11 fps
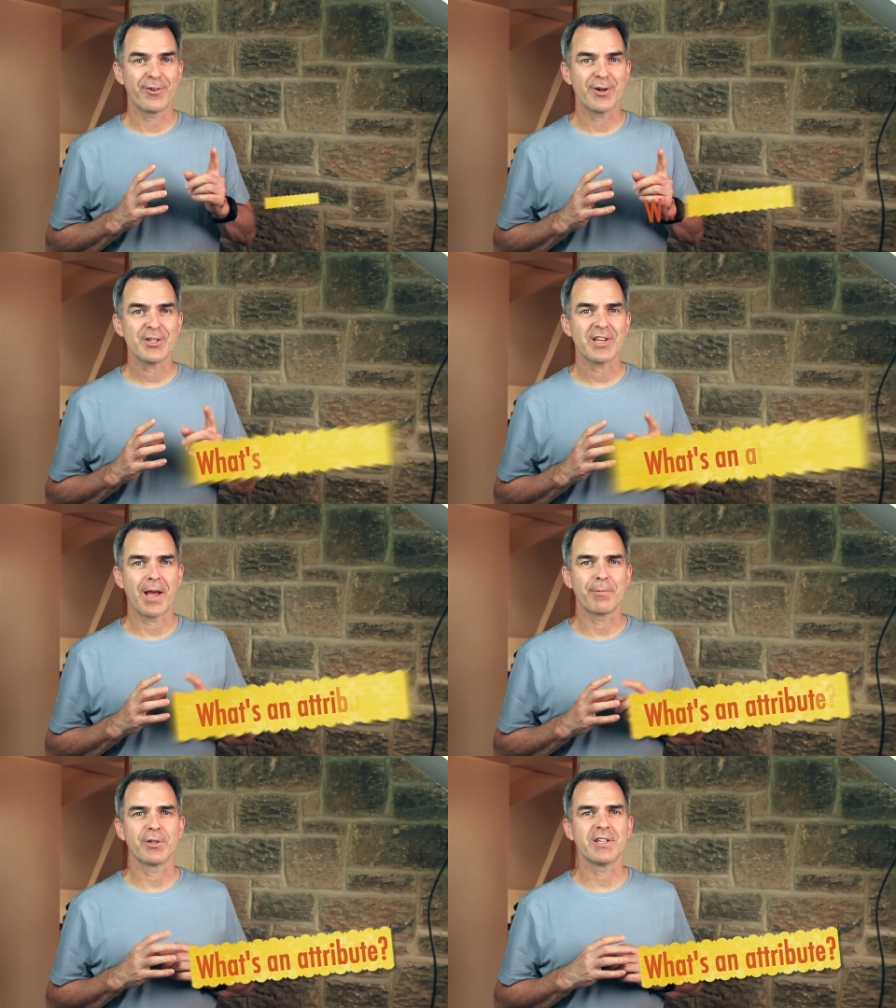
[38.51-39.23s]
First,
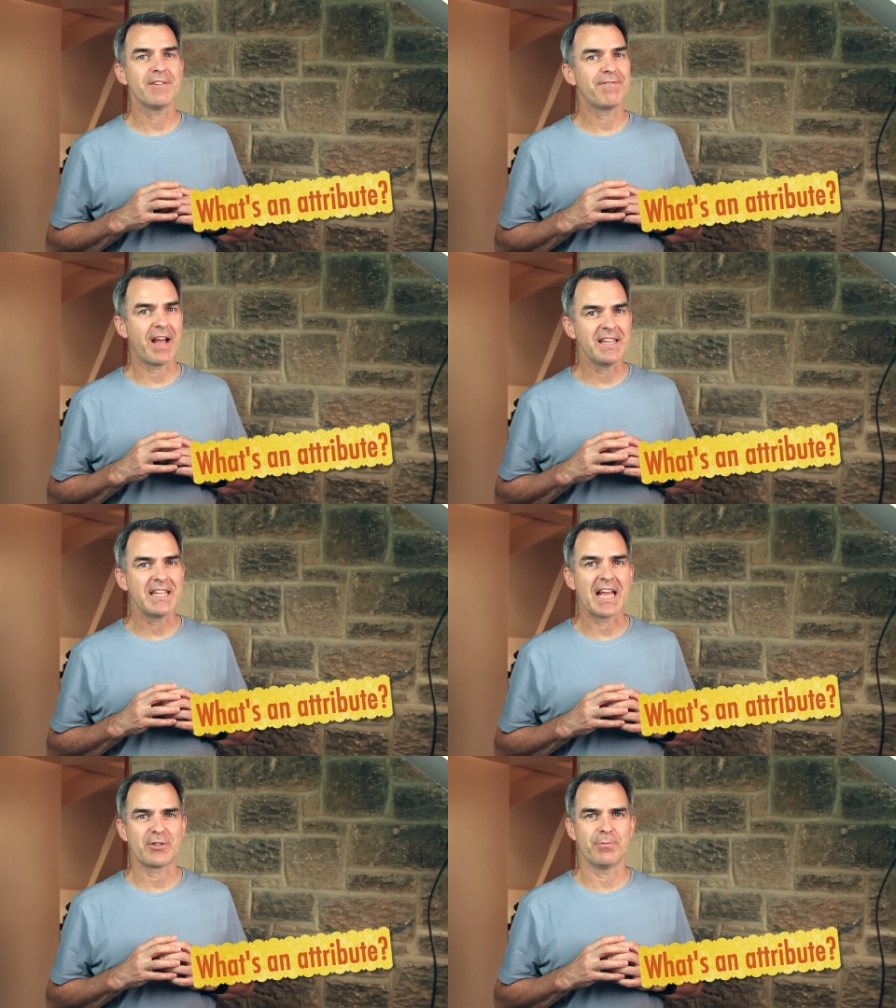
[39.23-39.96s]
I'm going to define the
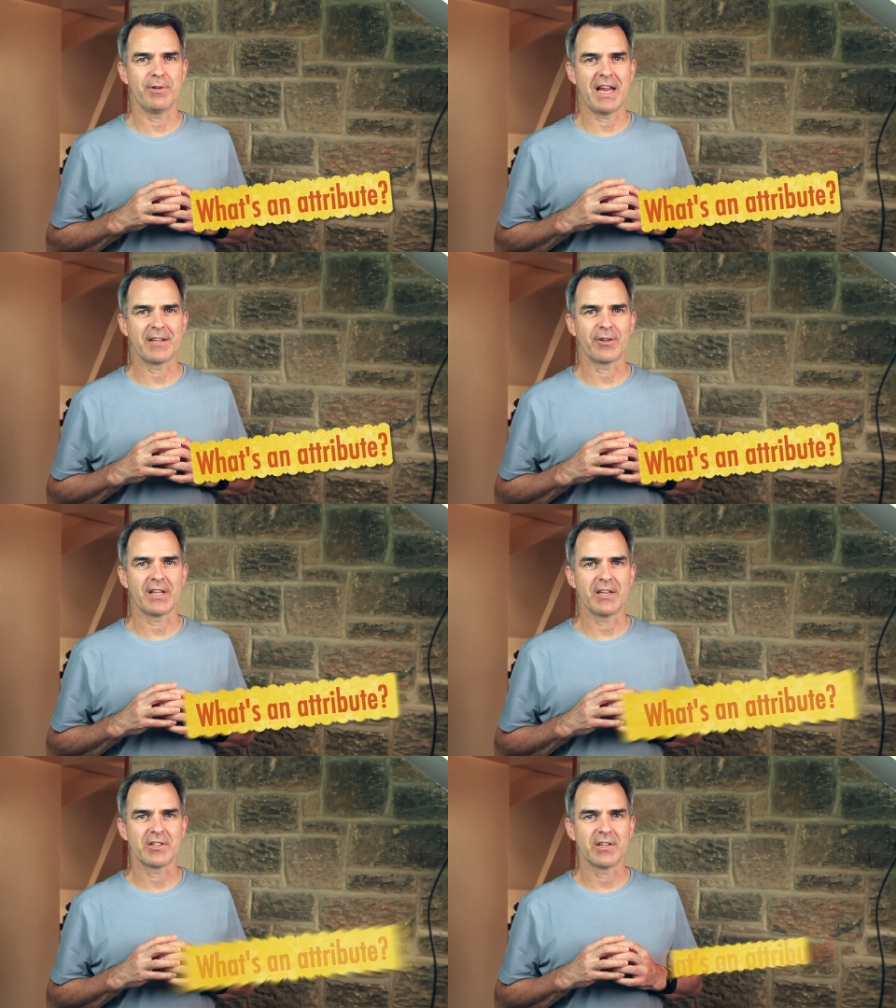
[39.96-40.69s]
attribute
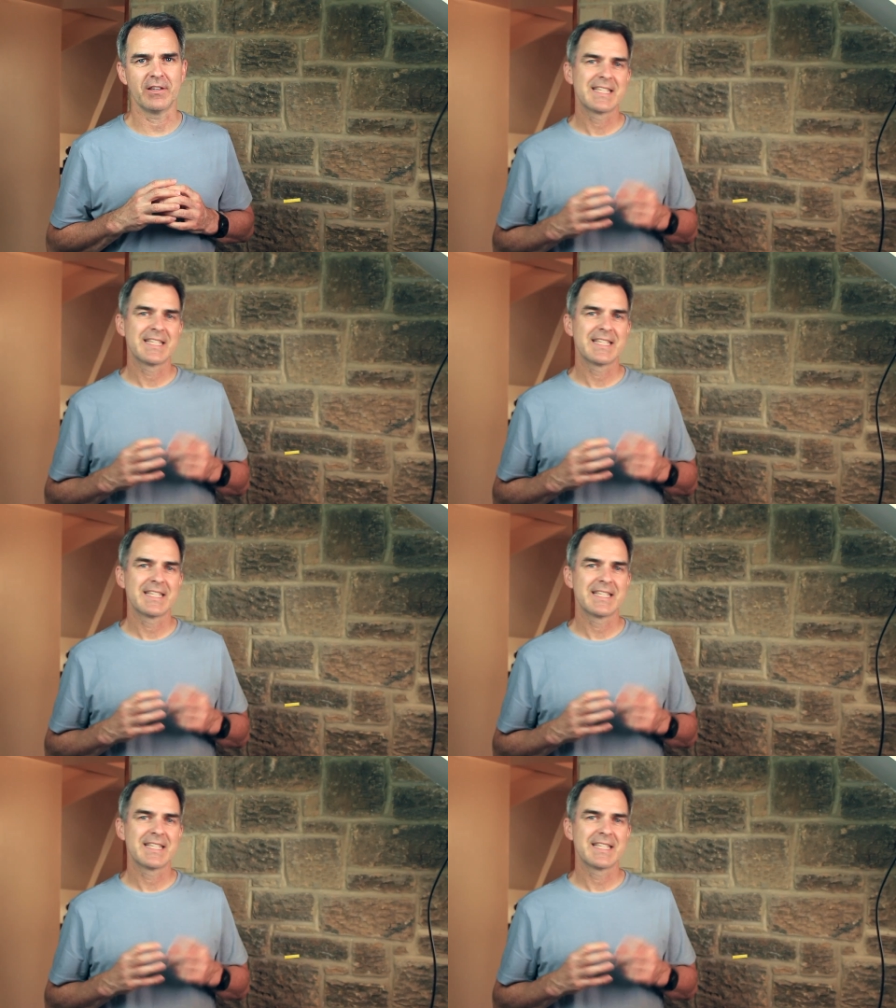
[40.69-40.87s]
aggregation.